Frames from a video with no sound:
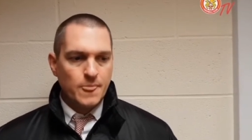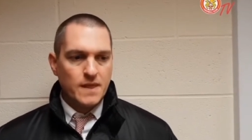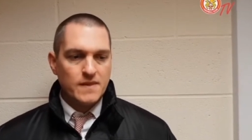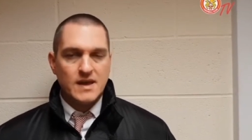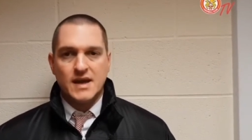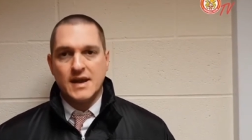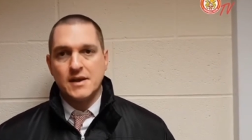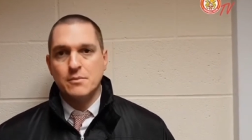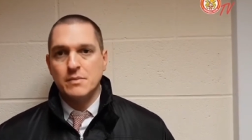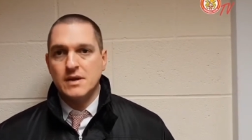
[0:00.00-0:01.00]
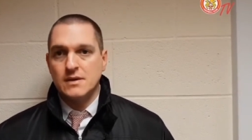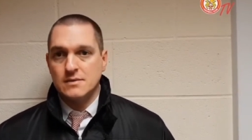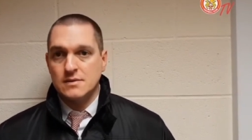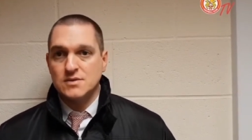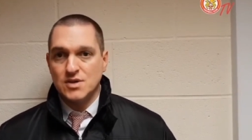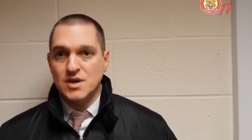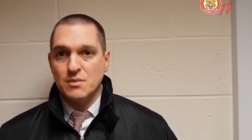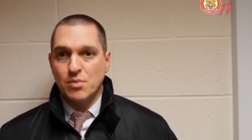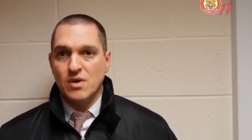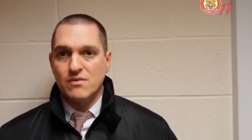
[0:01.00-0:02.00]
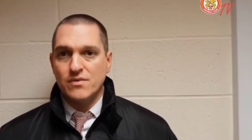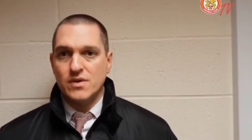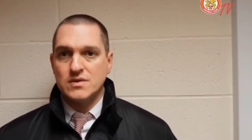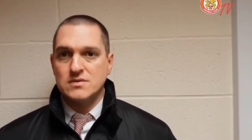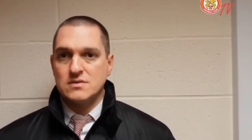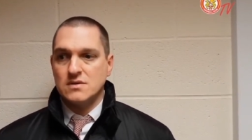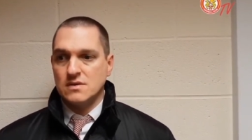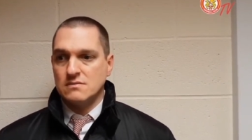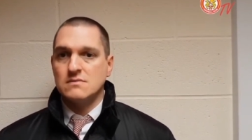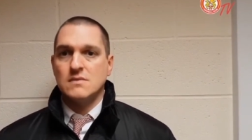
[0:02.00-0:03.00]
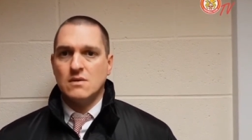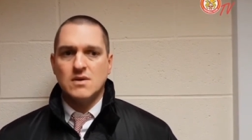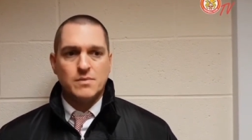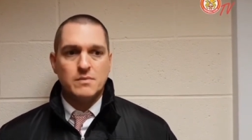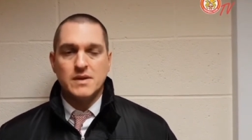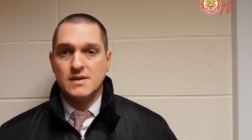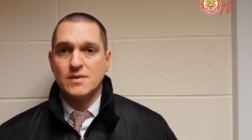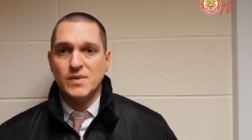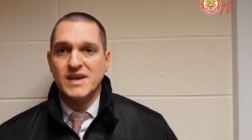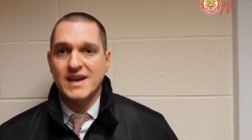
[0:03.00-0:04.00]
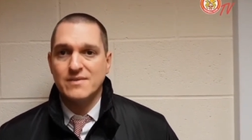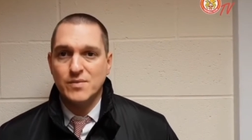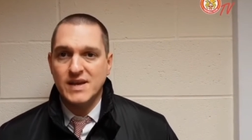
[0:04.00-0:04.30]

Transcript: that now that can be the turning point for us, that hold up a minute, yeah,